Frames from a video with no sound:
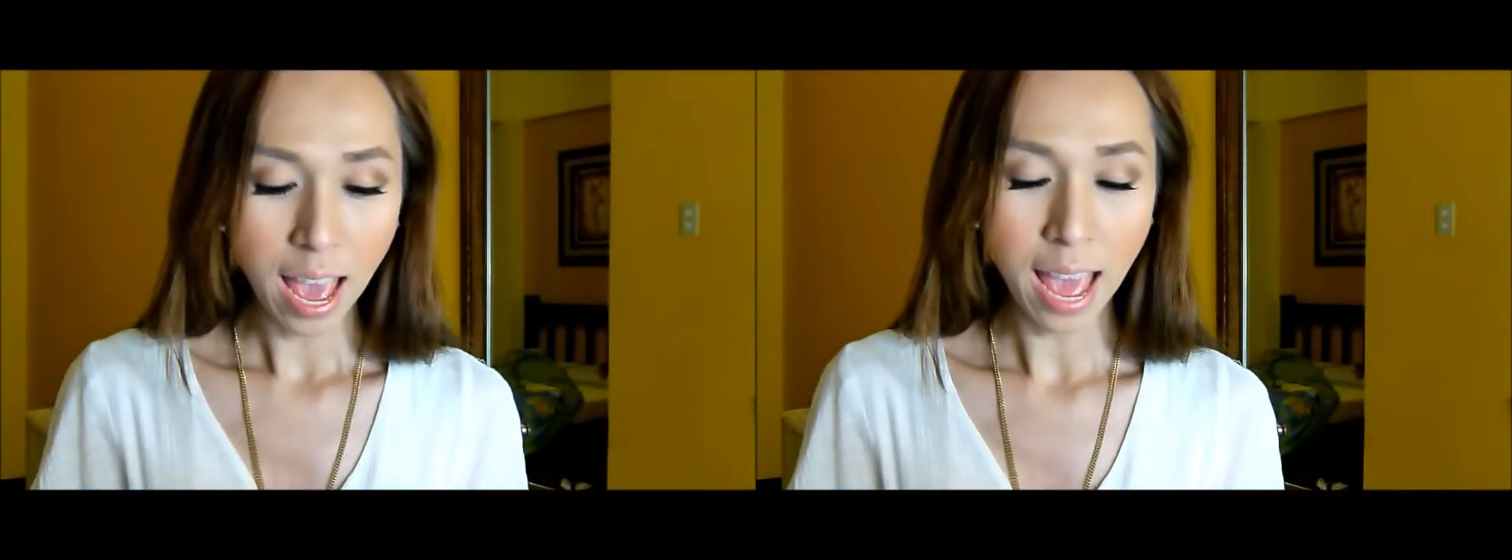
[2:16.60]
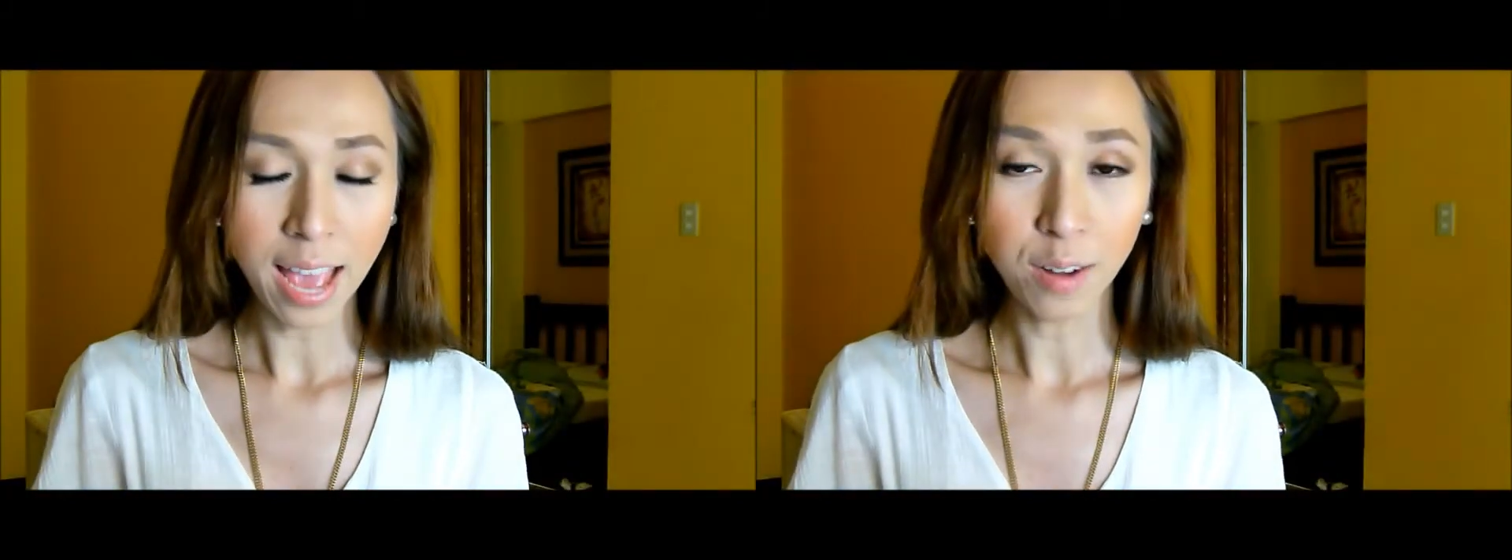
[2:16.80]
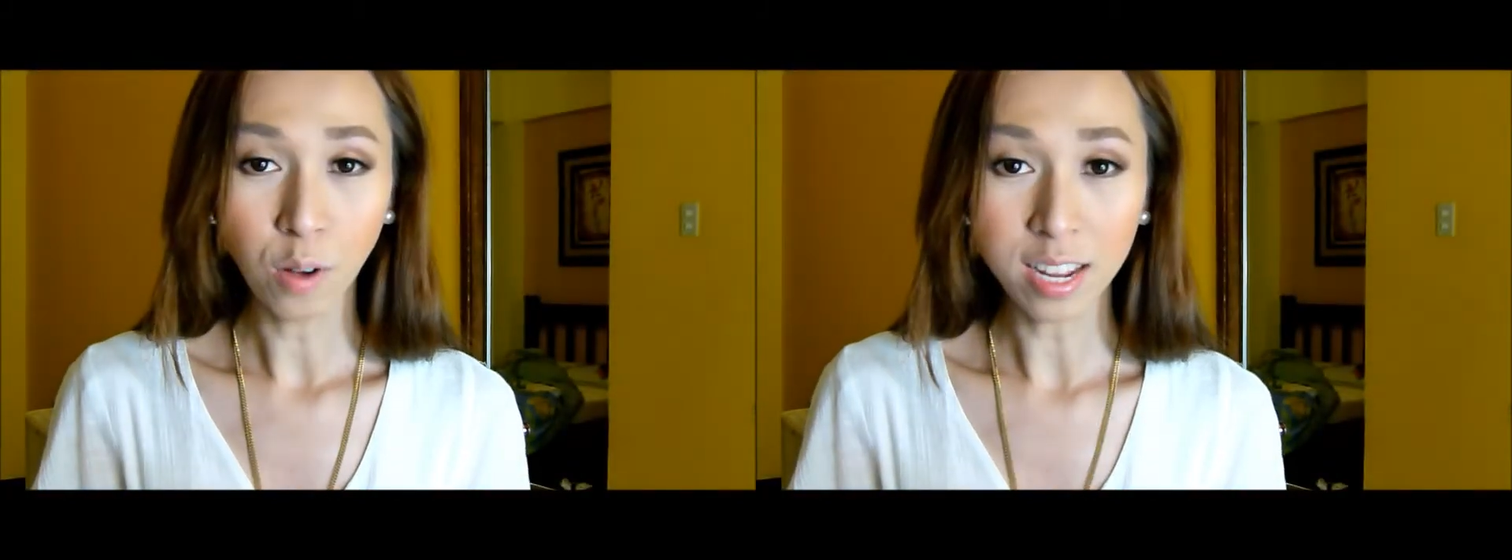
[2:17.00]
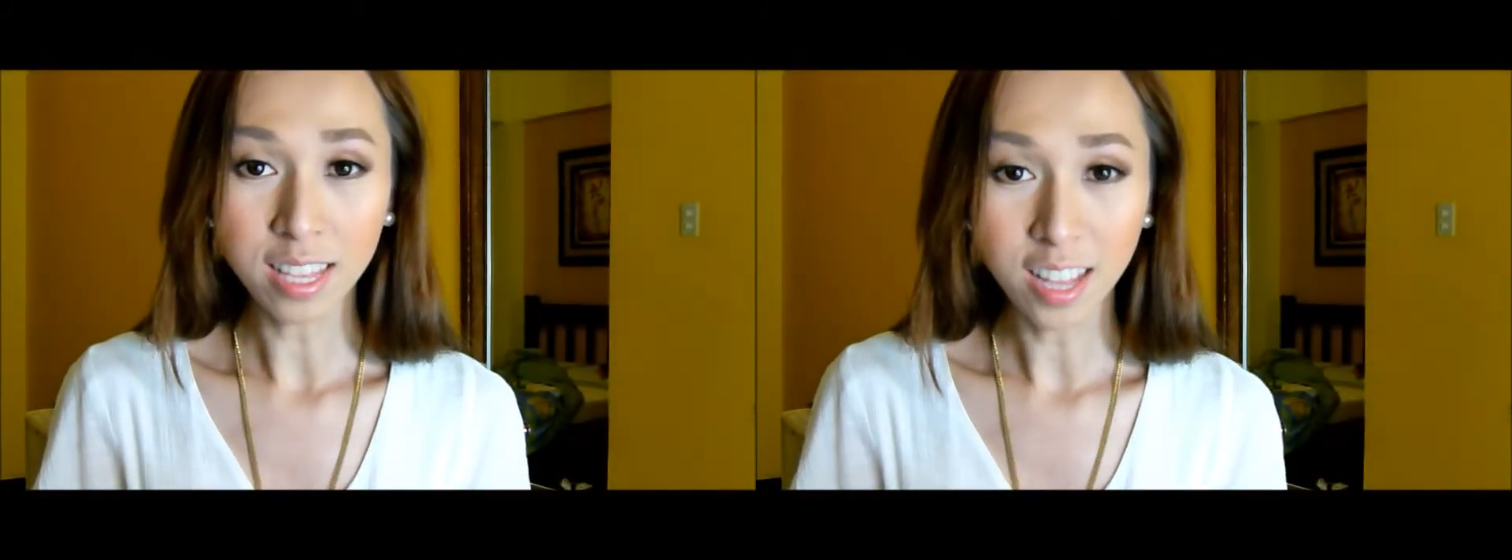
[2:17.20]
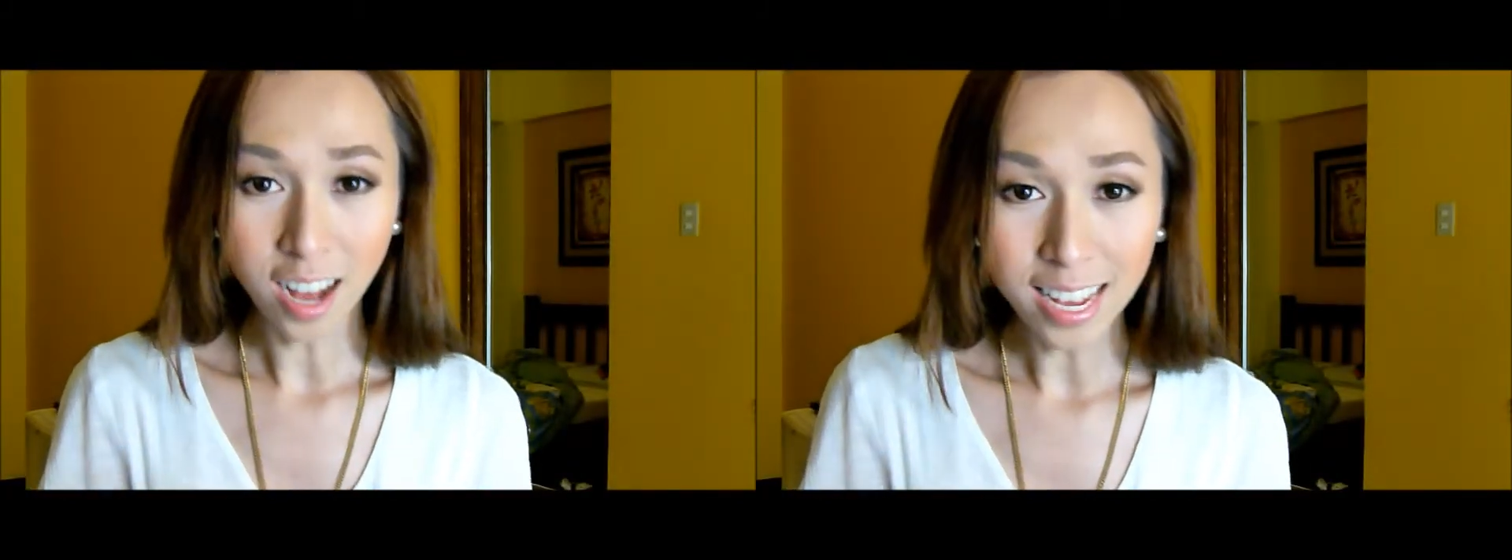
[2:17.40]
And what
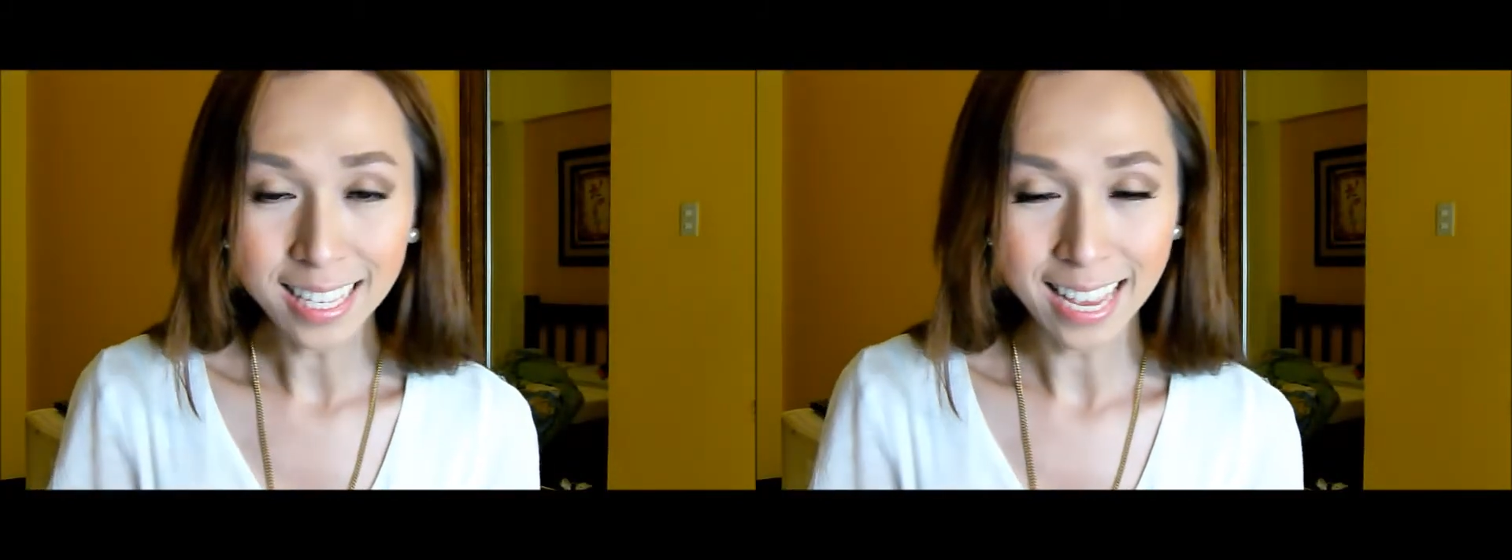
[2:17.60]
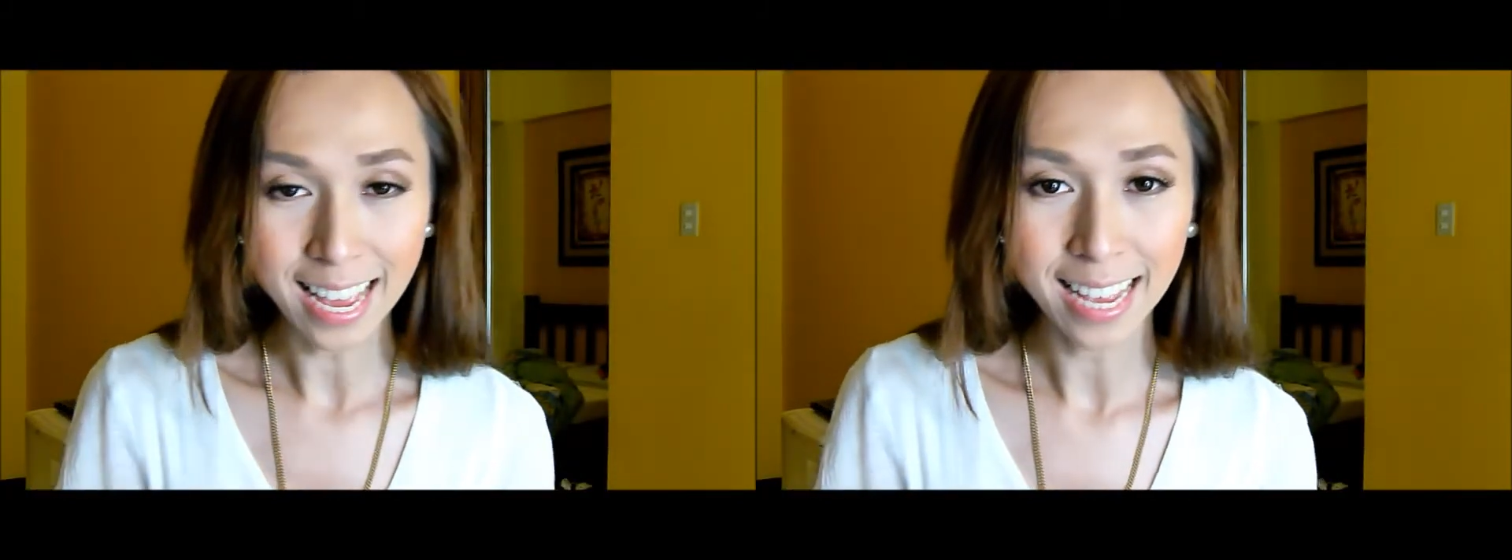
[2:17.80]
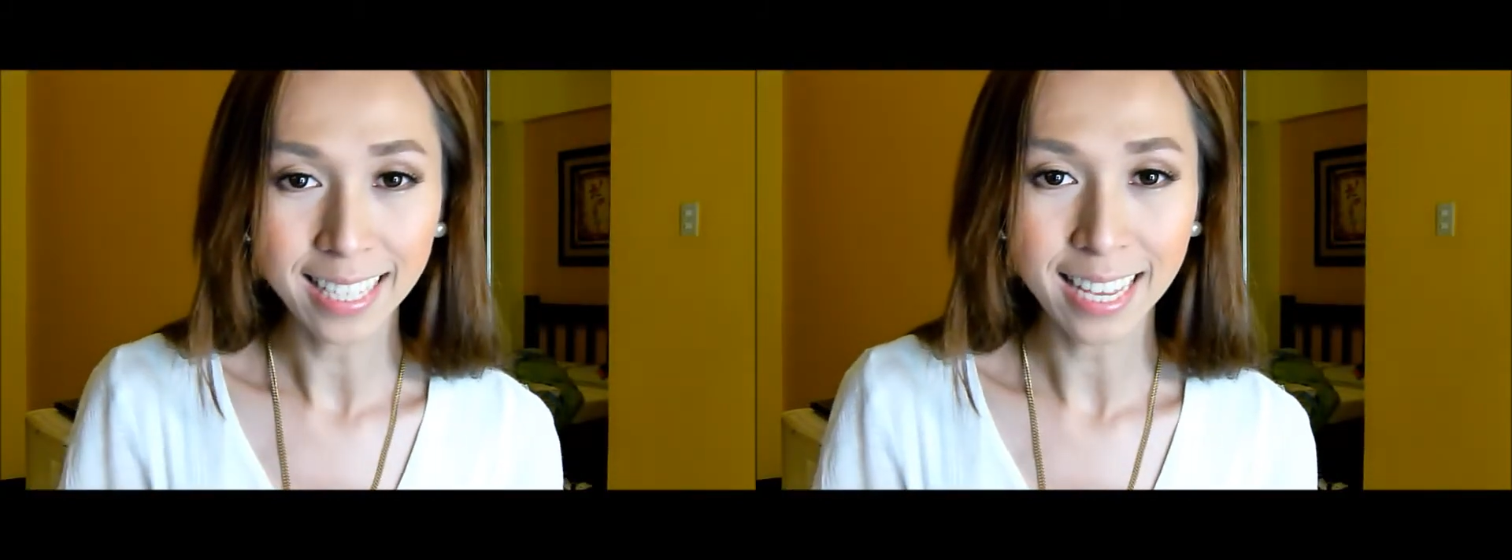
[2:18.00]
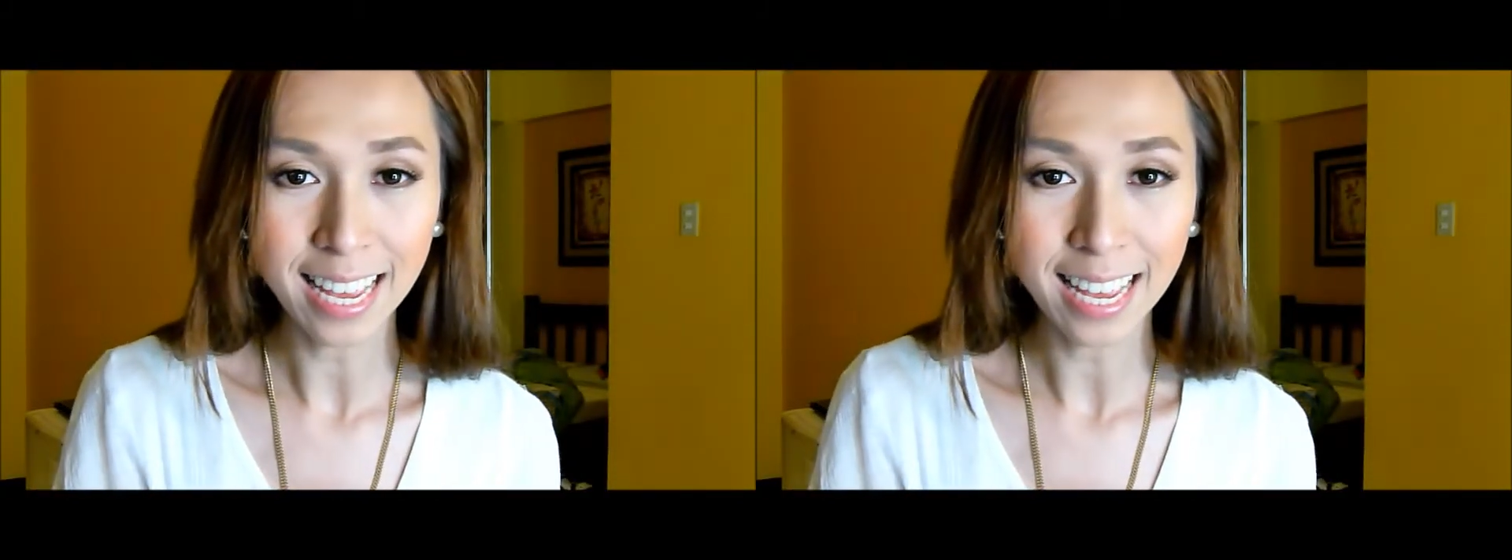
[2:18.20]
it does is,